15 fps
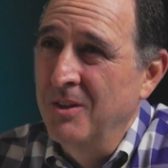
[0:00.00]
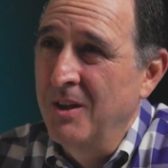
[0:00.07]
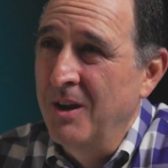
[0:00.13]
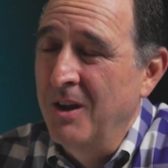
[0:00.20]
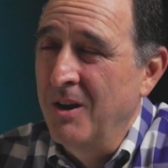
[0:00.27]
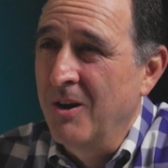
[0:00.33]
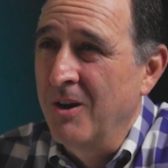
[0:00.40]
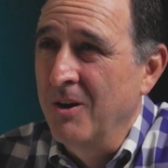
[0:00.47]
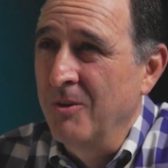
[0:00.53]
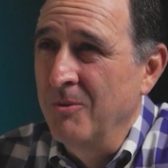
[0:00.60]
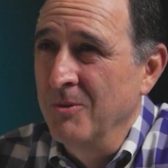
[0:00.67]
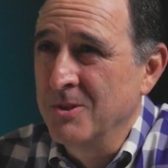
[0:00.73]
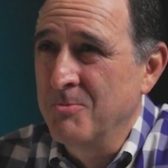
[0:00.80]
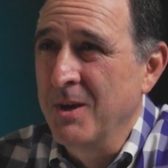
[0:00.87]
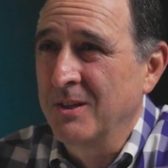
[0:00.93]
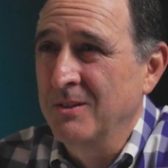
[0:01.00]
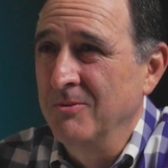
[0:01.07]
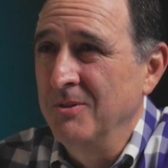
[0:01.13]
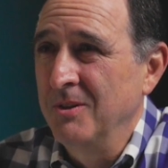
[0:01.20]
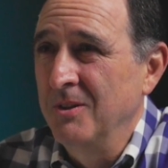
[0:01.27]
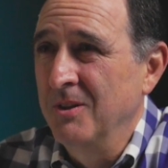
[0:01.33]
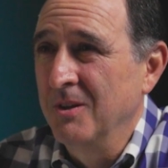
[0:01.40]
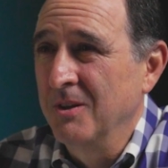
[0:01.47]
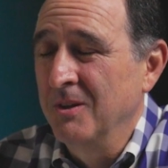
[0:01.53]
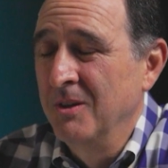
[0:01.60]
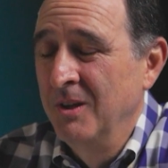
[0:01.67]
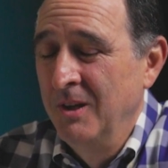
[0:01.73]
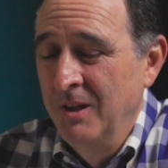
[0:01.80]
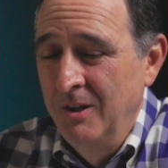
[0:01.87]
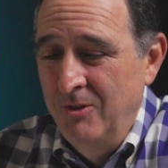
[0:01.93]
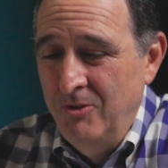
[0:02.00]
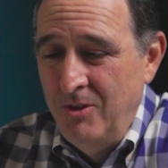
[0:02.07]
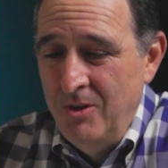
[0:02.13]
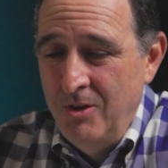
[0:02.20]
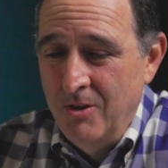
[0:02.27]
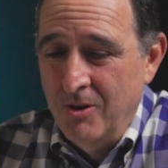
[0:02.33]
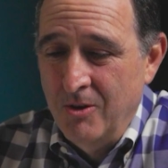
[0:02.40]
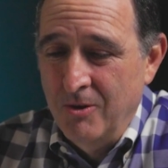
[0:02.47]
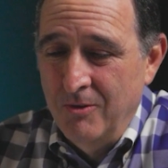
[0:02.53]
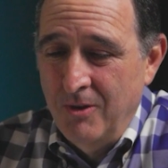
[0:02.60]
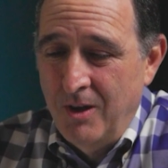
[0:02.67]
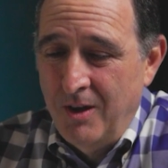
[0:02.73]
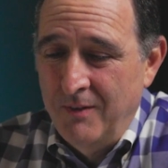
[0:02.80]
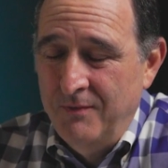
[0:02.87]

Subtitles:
They are respectively the senior